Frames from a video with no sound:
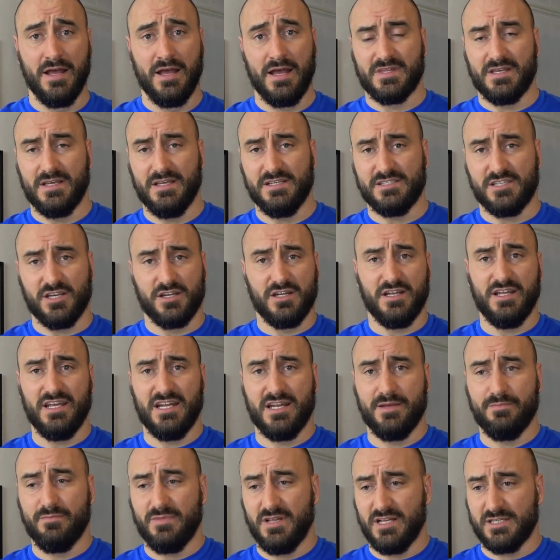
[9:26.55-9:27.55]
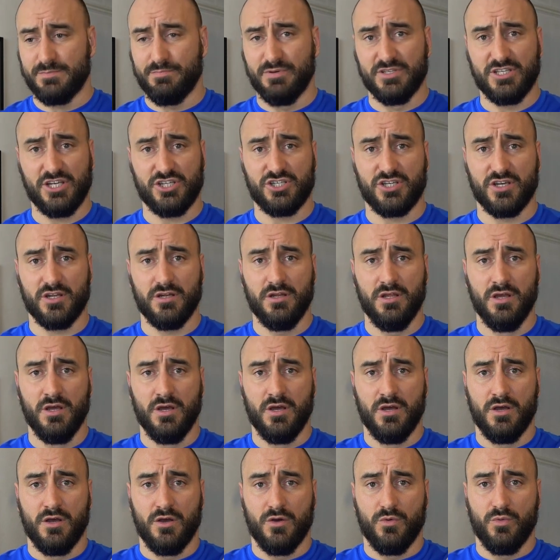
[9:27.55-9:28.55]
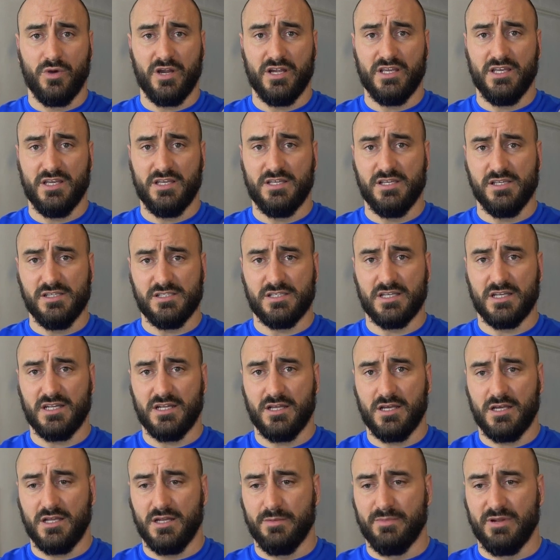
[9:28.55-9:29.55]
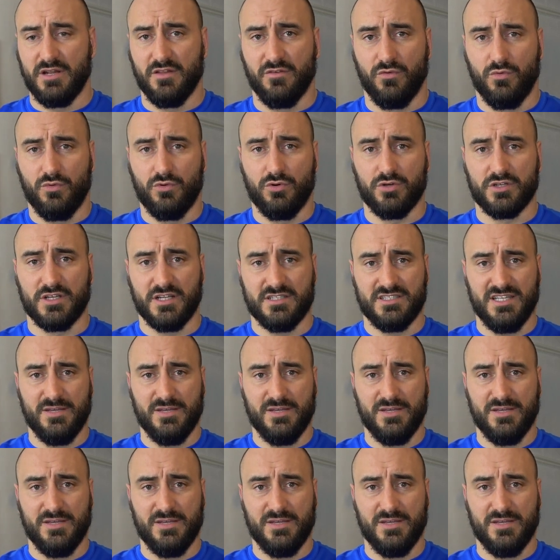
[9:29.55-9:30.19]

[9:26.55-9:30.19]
he's suddenly in this position where he's in the middle of the water,